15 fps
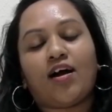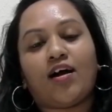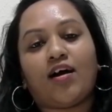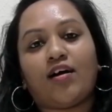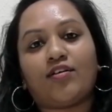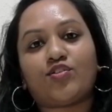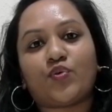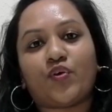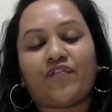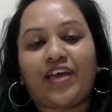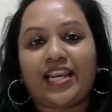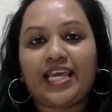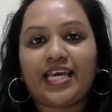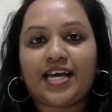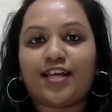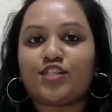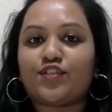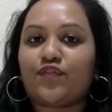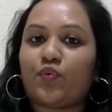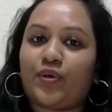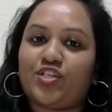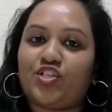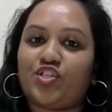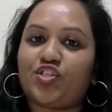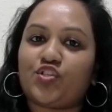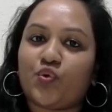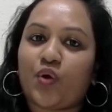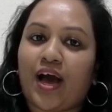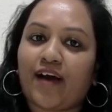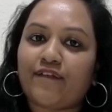So if any kinds of
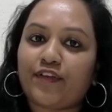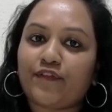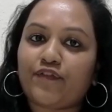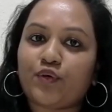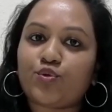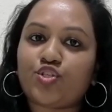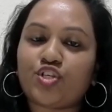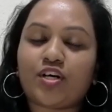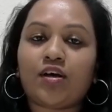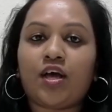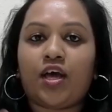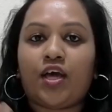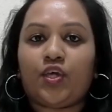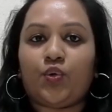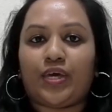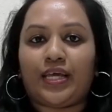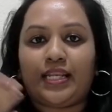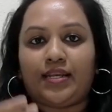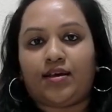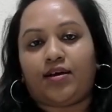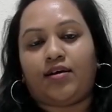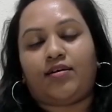questions you have in future, you can